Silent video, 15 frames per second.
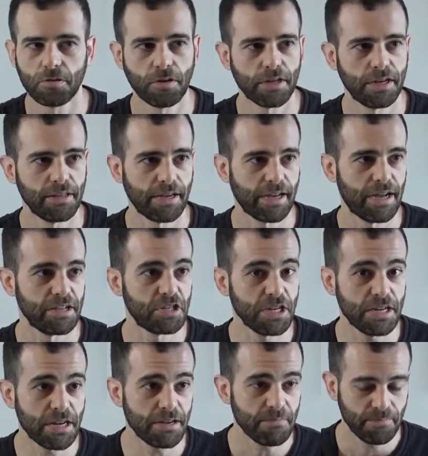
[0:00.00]
cook it in the
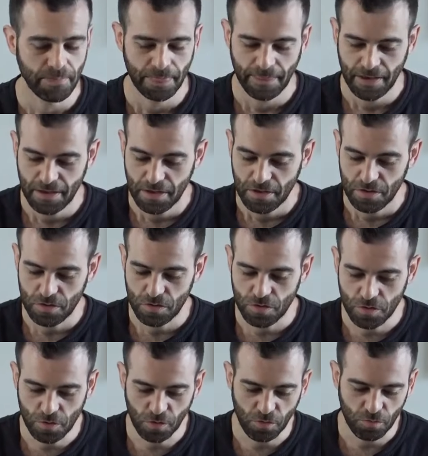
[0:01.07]
cajachina,
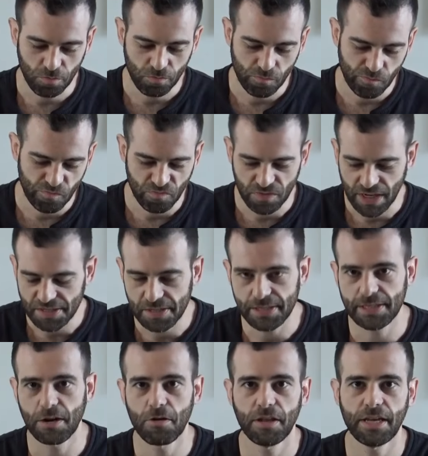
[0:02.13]
you don't
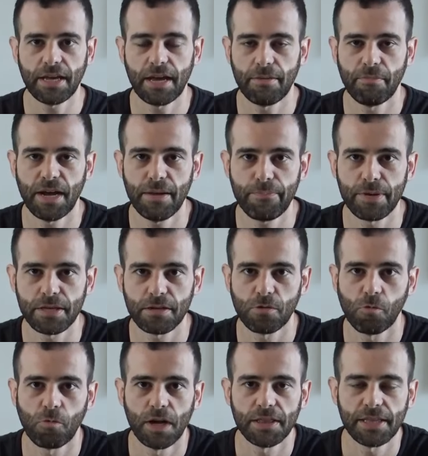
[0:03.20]
necessarily, in my
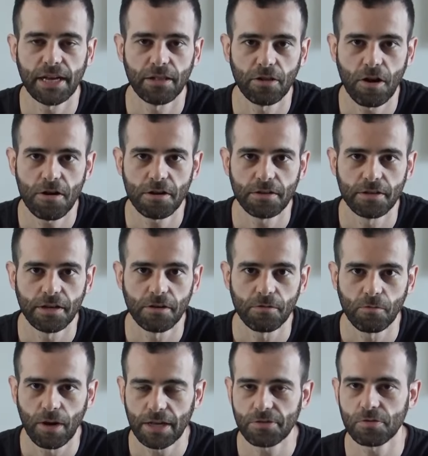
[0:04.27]
opinion, want that lard in there,
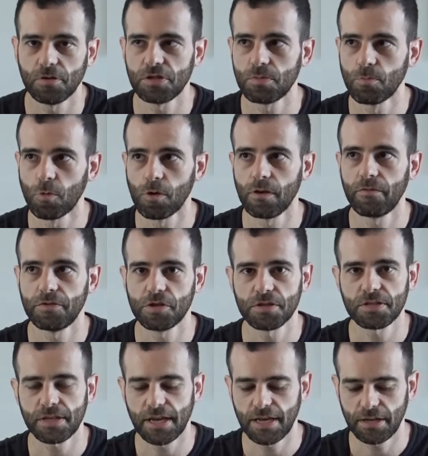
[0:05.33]
right? So it's more of
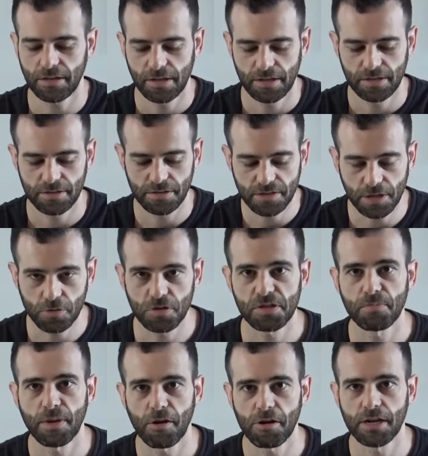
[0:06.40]
just a citrus
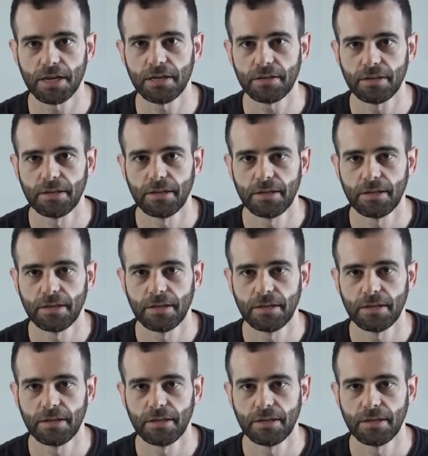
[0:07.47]
marinade.